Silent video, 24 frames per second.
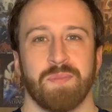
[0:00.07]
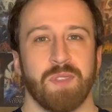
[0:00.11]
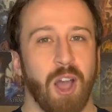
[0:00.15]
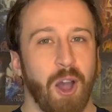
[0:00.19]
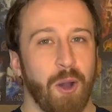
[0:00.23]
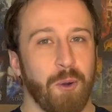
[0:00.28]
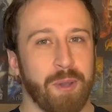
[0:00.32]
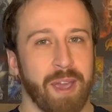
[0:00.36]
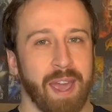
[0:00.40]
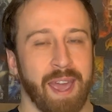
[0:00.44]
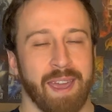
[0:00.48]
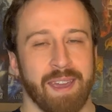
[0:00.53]

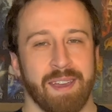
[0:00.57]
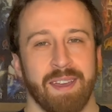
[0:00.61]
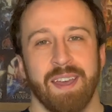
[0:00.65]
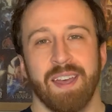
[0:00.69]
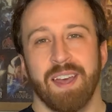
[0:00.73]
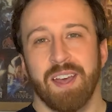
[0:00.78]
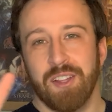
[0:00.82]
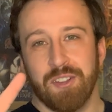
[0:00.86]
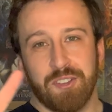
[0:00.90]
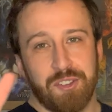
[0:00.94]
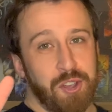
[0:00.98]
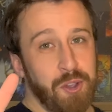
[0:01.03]
Okay,
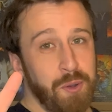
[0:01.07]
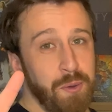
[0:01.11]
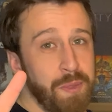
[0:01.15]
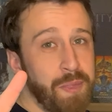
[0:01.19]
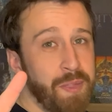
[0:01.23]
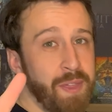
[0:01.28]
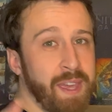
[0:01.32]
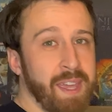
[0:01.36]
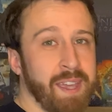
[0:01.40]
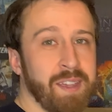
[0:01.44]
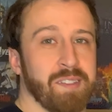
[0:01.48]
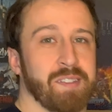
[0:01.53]
two
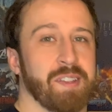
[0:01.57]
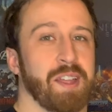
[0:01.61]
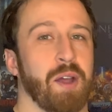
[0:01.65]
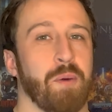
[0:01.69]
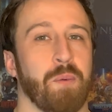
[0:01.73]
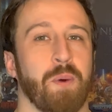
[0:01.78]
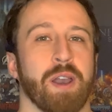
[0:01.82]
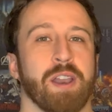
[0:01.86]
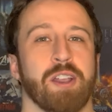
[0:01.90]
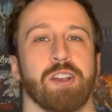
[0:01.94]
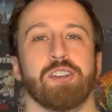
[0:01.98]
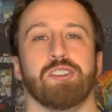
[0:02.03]
things that I
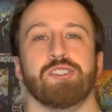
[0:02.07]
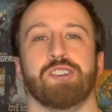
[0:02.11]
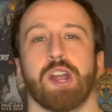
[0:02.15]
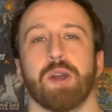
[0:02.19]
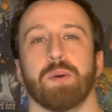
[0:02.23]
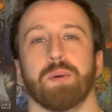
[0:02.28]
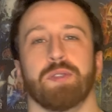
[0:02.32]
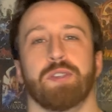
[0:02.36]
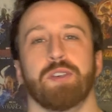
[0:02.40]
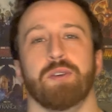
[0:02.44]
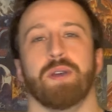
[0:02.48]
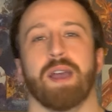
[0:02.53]
wanted to share
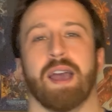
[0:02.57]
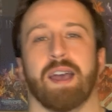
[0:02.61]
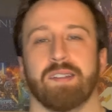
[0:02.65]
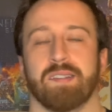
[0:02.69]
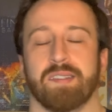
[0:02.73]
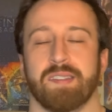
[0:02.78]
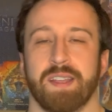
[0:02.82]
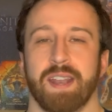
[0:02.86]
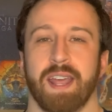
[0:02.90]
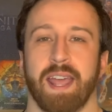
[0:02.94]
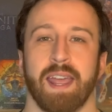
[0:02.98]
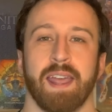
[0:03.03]
with you guys
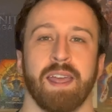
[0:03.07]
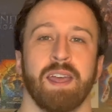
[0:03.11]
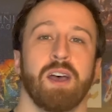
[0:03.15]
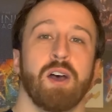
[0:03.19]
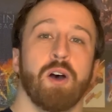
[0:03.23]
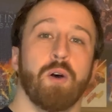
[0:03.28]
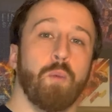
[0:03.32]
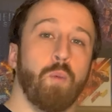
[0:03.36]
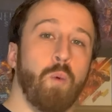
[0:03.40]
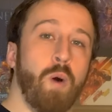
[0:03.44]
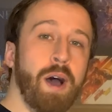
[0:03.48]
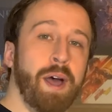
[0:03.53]
today.
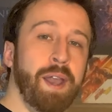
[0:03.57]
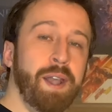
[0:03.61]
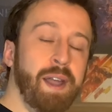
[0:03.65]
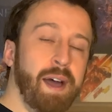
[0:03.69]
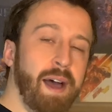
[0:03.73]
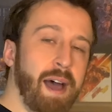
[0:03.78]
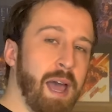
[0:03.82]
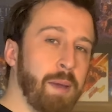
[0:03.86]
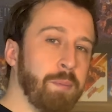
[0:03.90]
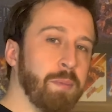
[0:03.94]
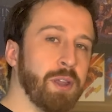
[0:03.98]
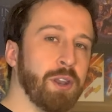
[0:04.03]
One,
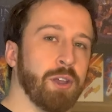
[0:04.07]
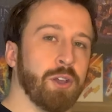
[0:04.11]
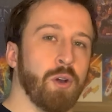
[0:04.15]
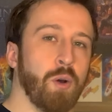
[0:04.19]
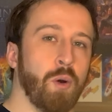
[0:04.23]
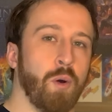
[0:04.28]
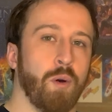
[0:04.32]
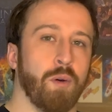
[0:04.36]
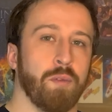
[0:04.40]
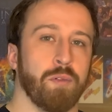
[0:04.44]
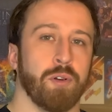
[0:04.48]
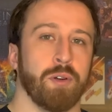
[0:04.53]
I'm going to
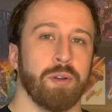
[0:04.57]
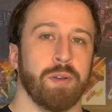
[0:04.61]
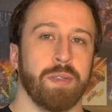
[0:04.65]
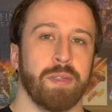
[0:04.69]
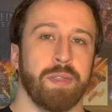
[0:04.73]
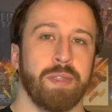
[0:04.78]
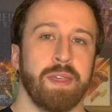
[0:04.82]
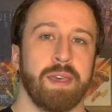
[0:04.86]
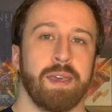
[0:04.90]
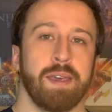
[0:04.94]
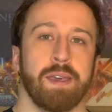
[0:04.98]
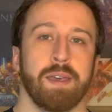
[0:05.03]
go over
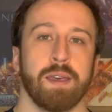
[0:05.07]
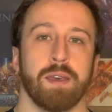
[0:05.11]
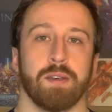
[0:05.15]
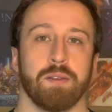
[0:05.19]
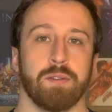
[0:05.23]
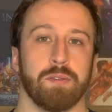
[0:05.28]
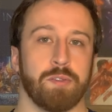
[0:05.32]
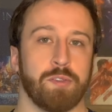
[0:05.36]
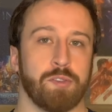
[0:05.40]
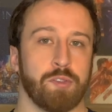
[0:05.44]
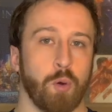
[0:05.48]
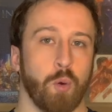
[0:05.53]
the
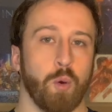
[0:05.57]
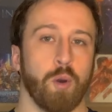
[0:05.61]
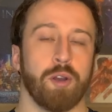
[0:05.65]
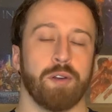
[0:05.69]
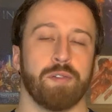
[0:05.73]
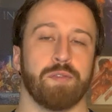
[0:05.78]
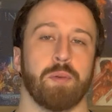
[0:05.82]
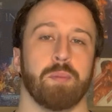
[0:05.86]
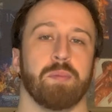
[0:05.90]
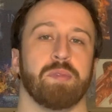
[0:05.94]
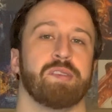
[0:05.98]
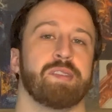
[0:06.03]
sword
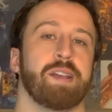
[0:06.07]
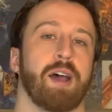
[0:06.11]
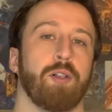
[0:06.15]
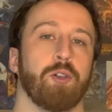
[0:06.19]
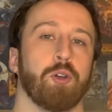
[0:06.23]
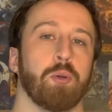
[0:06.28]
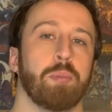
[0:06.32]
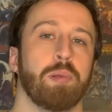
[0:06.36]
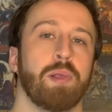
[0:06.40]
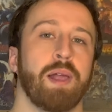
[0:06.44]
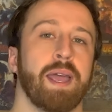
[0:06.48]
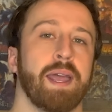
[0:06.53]
from
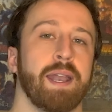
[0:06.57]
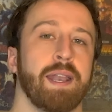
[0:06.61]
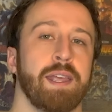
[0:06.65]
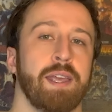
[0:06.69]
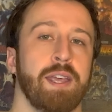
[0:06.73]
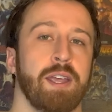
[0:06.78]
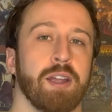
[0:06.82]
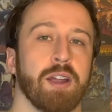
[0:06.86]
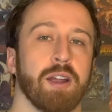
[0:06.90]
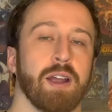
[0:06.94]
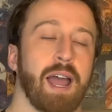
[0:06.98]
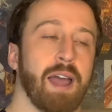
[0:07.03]
Stellar Blade
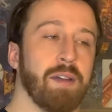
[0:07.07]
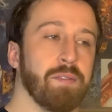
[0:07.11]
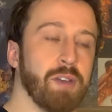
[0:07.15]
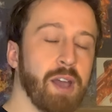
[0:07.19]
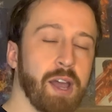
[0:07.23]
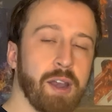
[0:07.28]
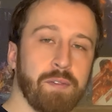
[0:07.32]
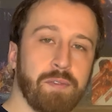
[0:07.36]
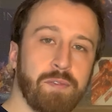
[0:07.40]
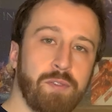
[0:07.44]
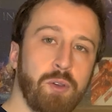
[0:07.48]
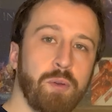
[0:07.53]
here. I've
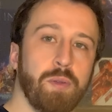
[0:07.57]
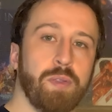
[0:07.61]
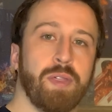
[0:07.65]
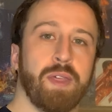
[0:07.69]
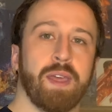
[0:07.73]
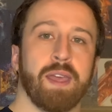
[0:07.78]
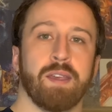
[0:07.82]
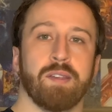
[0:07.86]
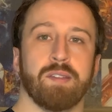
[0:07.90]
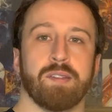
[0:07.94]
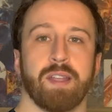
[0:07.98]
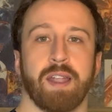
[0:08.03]
got a few
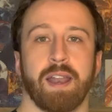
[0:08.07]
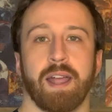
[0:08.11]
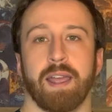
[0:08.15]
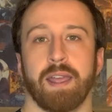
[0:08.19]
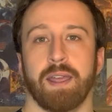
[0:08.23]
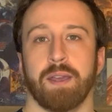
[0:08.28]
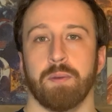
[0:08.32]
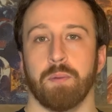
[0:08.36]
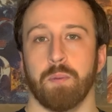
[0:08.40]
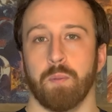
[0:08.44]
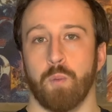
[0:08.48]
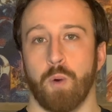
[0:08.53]
things that
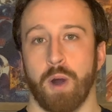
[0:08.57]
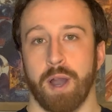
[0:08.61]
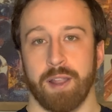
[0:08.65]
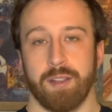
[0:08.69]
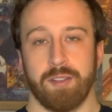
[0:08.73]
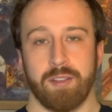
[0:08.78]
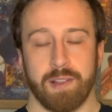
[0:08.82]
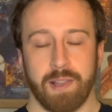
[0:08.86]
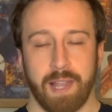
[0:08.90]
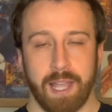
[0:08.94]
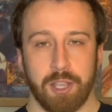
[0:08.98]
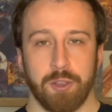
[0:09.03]
I wanted
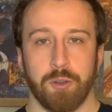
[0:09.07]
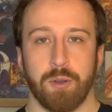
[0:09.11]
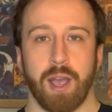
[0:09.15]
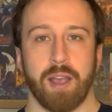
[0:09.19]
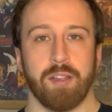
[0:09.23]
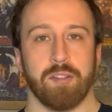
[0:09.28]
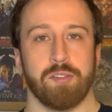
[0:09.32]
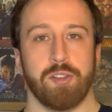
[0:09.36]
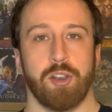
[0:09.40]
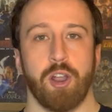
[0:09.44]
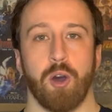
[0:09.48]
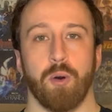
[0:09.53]
to let you
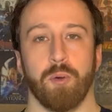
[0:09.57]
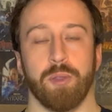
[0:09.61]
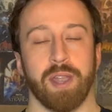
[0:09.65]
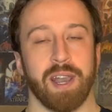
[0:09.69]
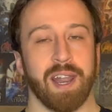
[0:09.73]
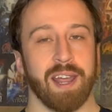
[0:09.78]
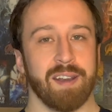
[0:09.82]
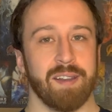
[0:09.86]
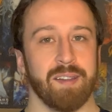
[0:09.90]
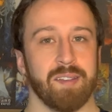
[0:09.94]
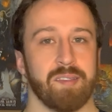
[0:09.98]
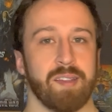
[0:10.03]
guys know that
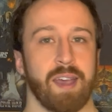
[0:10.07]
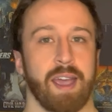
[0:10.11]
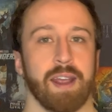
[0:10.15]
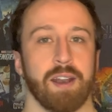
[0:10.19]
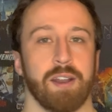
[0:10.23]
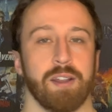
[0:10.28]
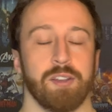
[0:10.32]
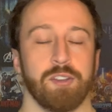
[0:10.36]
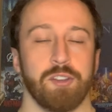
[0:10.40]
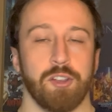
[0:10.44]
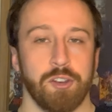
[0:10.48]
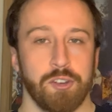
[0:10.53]
I
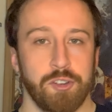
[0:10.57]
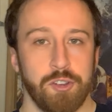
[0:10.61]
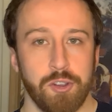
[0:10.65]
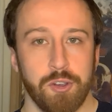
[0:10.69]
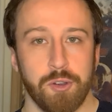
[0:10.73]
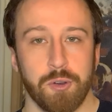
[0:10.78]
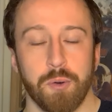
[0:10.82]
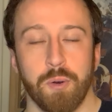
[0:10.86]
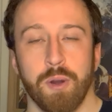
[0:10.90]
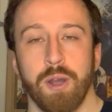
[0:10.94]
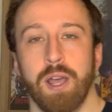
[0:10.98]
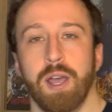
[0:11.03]
decided to
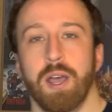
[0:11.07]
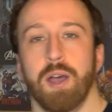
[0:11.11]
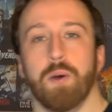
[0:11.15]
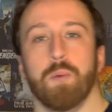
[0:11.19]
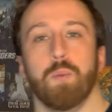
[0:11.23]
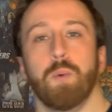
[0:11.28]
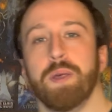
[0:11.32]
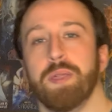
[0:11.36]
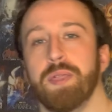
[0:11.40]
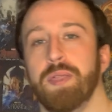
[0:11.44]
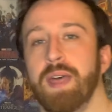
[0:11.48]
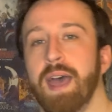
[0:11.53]
do
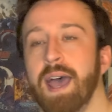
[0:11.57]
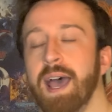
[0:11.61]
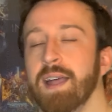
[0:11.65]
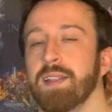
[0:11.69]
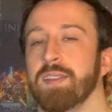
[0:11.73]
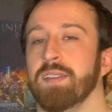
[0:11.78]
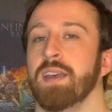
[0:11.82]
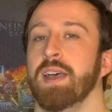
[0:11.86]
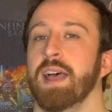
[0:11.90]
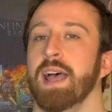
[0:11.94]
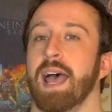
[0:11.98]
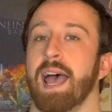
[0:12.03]
with
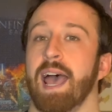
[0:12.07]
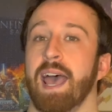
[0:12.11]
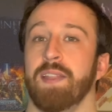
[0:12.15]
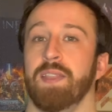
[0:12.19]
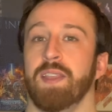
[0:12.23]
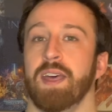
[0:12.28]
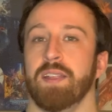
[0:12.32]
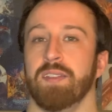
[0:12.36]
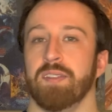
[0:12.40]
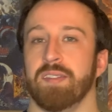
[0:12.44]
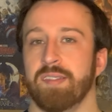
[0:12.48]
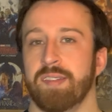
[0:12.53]
that. And
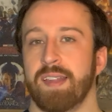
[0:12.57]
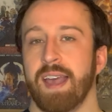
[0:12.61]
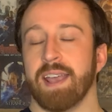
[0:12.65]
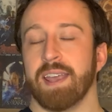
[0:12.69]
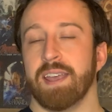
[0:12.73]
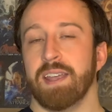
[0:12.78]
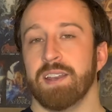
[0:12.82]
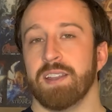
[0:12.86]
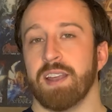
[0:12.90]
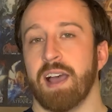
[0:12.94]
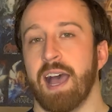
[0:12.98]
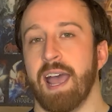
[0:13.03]
then
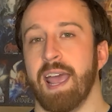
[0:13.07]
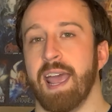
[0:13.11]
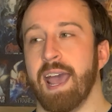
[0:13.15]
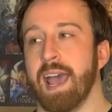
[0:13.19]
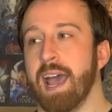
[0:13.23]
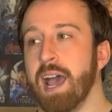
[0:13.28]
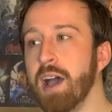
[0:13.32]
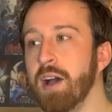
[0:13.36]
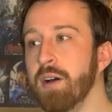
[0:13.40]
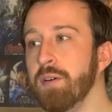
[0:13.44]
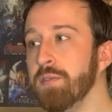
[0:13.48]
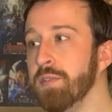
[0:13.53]
second, I
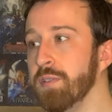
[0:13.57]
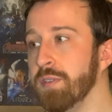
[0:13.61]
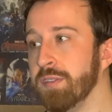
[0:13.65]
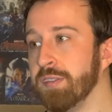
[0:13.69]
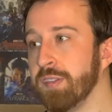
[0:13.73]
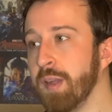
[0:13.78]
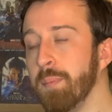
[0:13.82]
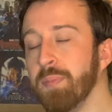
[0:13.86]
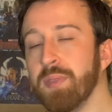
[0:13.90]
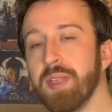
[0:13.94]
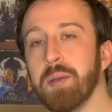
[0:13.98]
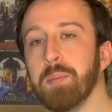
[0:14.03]
have
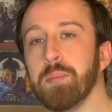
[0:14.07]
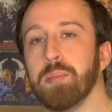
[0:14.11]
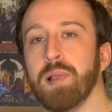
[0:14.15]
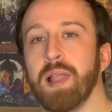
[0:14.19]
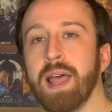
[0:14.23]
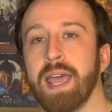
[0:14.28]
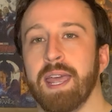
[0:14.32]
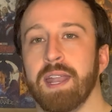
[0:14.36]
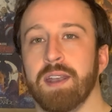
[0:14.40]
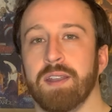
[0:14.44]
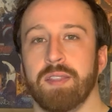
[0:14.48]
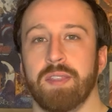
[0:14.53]
something
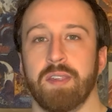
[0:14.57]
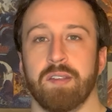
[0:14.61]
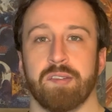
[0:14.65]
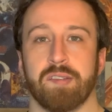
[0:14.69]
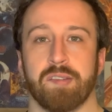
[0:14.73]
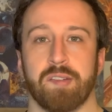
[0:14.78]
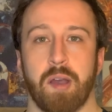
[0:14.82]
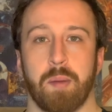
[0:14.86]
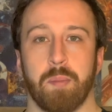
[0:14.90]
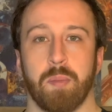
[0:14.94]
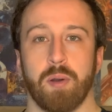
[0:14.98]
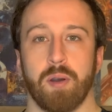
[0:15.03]
planned this
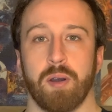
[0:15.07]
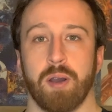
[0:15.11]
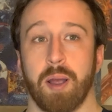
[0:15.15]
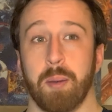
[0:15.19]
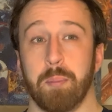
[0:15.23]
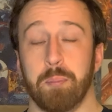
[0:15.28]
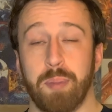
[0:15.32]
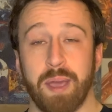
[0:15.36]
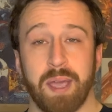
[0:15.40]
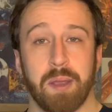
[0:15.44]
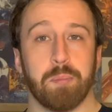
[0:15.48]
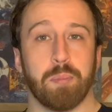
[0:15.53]
summer, a
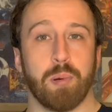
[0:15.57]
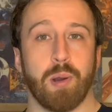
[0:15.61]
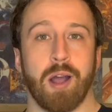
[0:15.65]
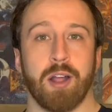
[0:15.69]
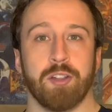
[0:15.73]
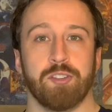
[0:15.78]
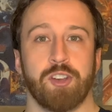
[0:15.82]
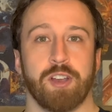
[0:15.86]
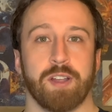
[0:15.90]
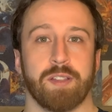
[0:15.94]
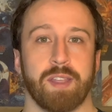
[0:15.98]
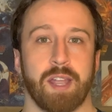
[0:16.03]
big
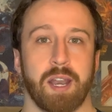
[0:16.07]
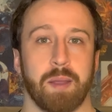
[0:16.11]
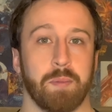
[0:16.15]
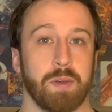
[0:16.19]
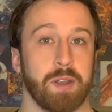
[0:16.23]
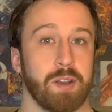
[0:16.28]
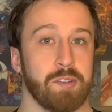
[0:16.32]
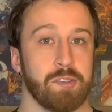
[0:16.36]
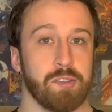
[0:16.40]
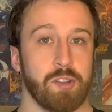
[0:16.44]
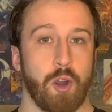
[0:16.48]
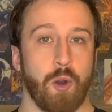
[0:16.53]
project that I'm
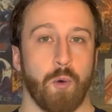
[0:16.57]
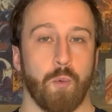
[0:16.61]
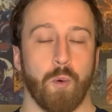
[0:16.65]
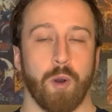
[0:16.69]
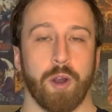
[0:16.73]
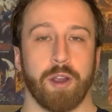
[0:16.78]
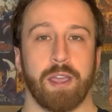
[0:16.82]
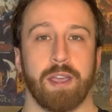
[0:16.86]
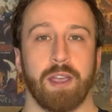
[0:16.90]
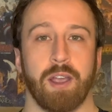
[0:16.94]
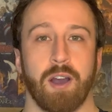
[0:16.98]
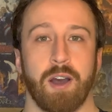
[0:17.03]
going to start
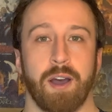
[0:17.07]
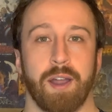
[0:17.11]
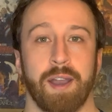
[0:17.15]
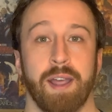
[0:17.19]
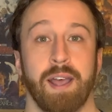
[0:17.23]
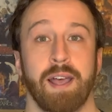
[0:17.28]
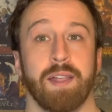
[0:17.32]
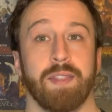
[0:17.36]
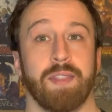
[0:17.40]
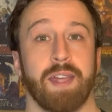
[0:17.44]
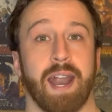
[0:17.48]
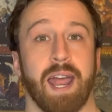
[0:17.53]
working on
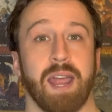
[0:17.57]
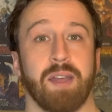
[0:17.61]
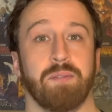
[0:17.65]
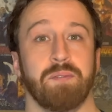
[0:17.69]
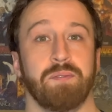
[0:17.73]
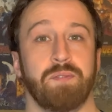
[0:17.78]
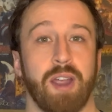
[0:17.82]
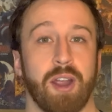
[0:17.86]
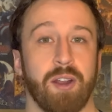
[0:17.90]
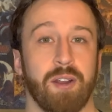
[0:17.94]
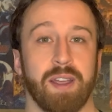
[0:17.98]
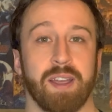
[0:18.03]
that I am
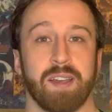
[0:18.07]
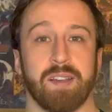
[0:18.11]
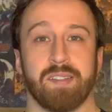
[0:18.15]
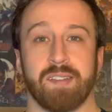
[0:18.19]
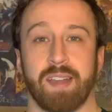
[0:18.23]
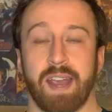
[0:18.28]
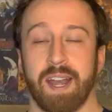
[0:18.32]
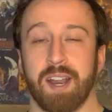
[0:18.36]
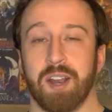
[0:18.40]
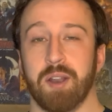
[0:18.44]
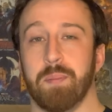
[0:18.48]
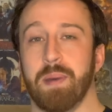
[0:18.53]
very
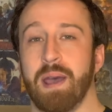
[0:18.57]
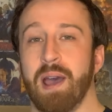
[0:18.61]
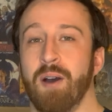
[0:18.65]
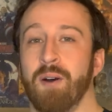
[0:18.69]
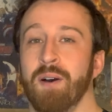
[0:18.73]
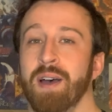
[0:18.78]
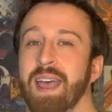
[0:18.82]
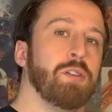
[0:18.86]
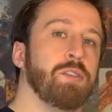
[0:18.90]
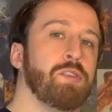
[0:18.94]
excited about.